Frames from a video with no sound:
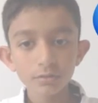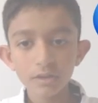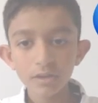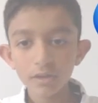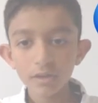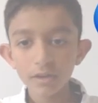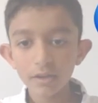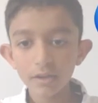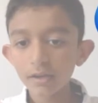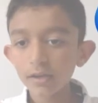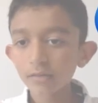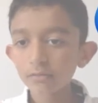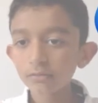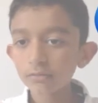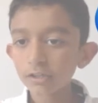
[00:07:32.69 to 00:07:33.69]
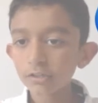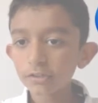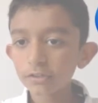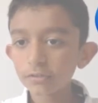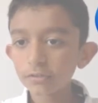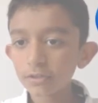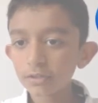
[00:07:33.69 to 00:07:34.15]
and let's do
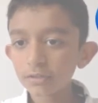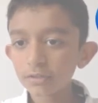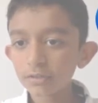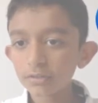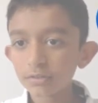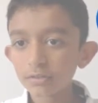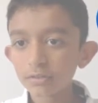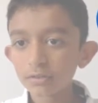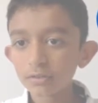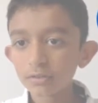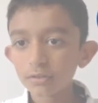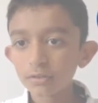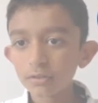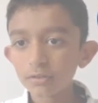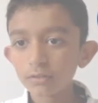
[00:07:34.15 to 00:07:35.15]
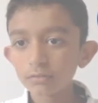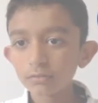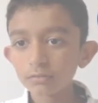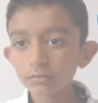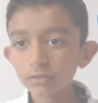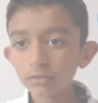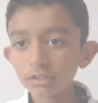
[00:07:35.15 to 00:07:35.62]
this.
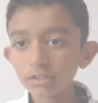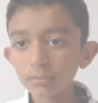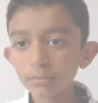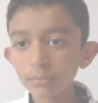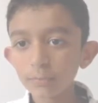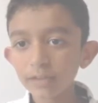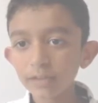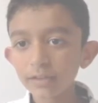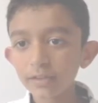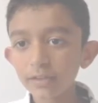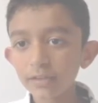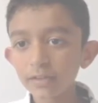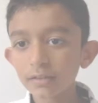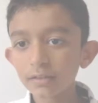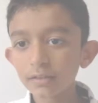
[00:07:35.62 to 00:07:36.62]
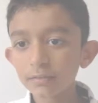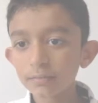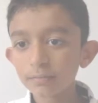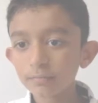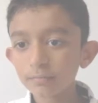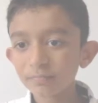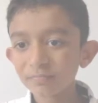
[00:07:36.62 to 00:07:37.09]
Let's make it
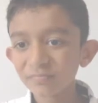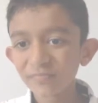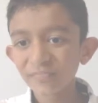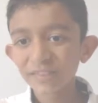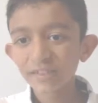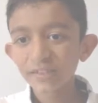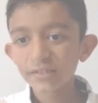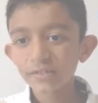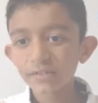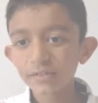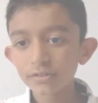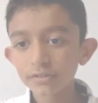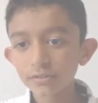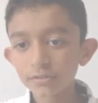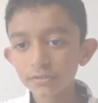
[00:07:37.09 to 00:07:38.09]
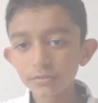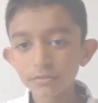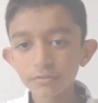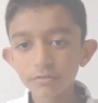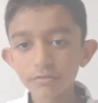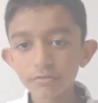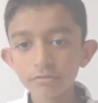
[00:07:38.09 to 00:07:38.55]
to
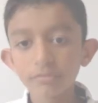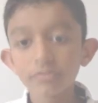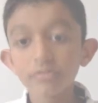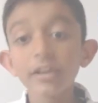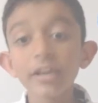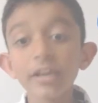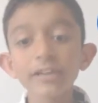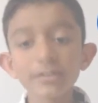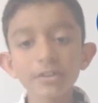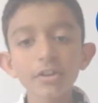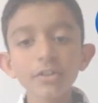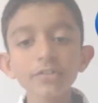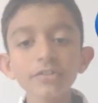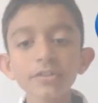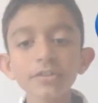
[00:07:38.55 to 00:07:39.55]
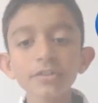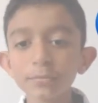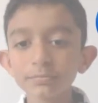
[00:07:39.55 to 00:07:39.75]
next costume.